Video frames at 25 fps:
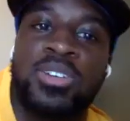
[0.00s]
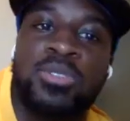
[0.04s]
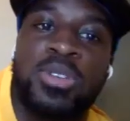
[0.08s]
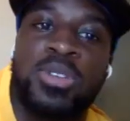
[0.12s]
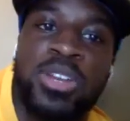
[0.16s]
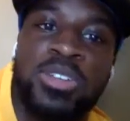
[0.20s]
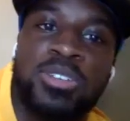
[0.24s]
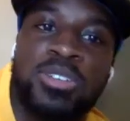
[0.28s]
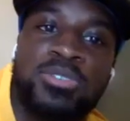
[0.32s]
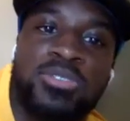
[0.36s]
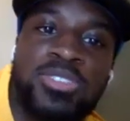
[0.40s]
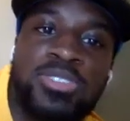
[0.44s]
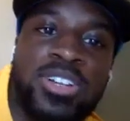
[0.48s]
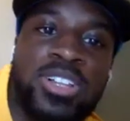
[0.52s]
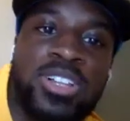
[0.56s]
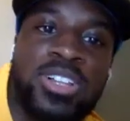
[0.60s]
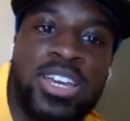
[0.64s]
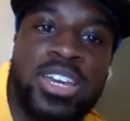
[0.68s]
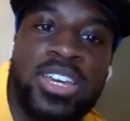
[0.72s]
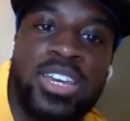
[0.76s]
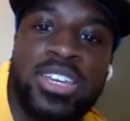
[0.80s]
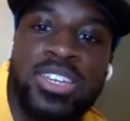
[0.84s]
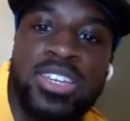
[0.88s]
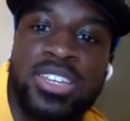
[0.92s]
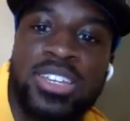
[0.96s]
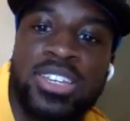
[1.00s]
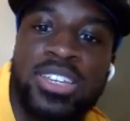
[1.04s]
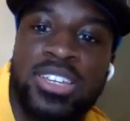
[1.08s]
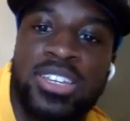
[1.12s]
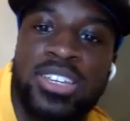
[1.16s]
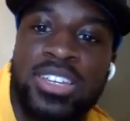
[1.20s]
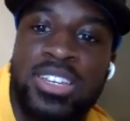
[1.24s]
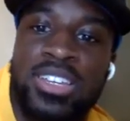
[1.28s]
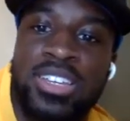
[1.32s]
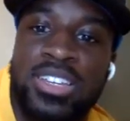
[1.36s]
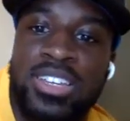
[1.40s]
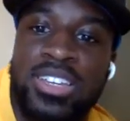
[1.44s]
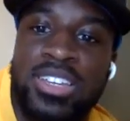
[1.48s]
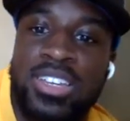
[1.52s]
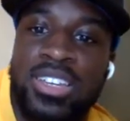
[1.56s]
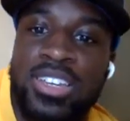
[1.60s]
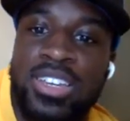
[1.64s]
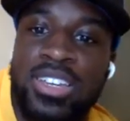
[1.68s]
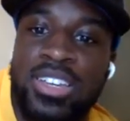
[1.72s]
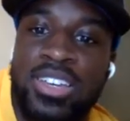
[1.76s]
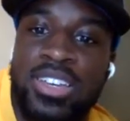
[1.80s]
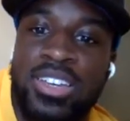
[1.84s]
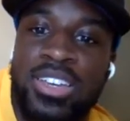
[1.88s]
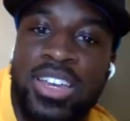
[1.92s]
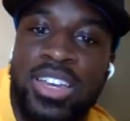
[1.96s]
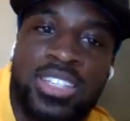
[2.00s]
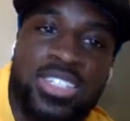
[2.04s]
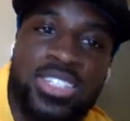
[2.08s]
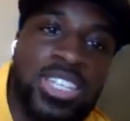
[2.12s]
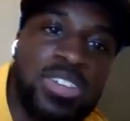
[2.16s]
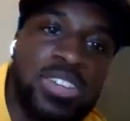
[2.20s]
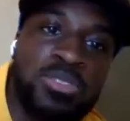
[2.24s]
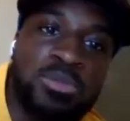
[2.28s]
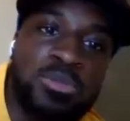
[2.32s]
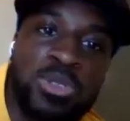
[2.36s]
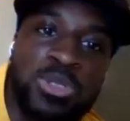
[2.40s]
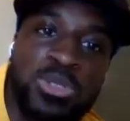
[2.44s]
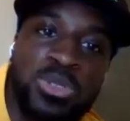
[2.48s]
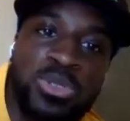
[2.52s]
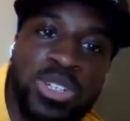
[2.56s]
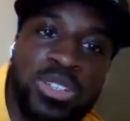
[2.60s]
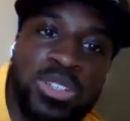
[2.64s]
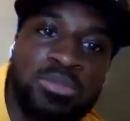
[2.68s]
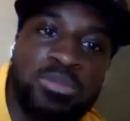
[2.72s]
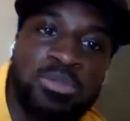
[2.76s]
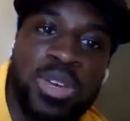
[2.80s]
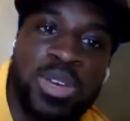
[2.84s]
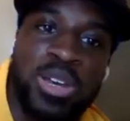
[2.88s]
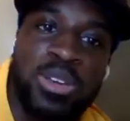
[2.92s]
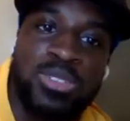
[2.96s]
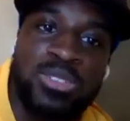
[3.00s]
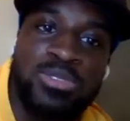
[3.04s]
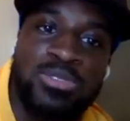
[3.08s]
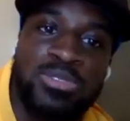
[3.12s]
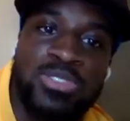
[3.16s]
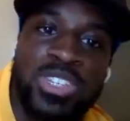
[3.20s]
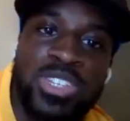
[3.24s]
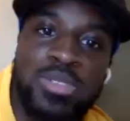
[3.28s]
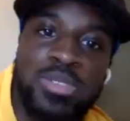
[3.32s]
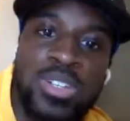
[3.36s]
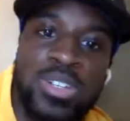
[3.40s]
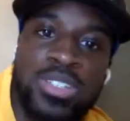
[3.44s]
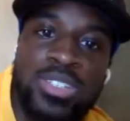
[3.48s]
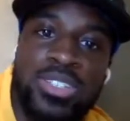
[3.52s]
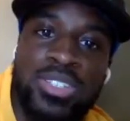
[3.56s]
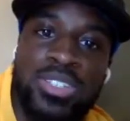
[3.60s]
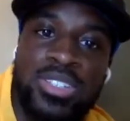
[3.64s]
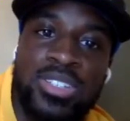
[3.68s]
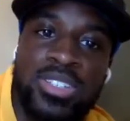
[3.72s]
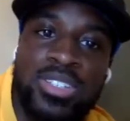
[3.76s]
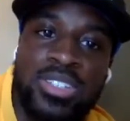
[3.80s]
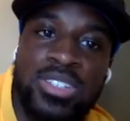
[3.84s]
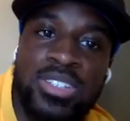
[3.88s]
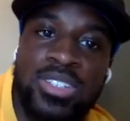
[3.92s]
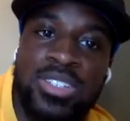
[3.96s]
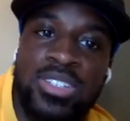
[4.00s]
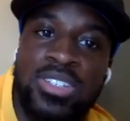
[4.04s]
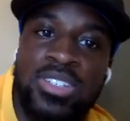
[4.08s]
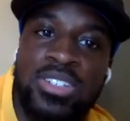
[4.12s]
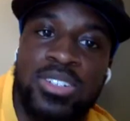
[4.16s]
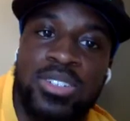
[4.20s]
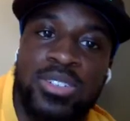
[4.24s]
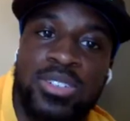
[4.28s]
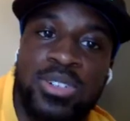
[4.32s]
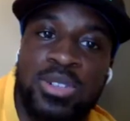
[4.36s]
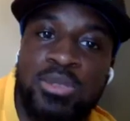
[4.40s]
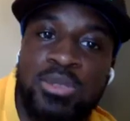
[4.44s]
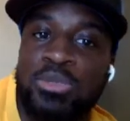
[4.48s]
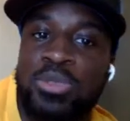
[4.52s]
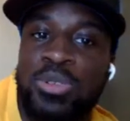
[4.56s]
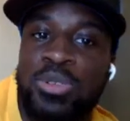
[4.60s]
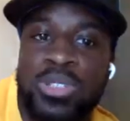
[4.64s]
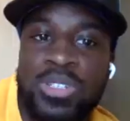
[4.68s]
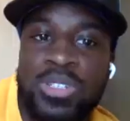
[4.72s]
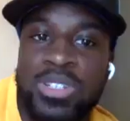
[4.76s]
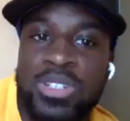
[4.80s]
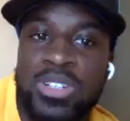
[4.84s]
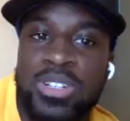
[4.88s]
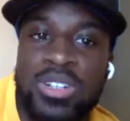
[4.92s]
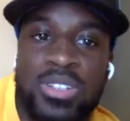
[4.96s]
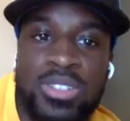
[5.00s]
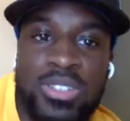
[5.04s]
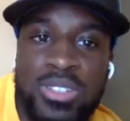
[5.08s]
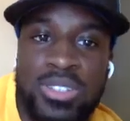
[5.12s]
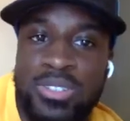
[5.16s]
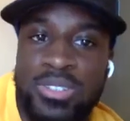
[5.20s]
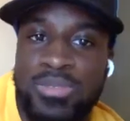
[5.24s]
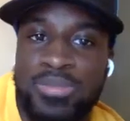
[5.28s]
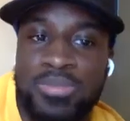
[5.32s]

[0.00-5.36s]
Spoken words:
Why do you feel like it's different between males and females or boys and girls?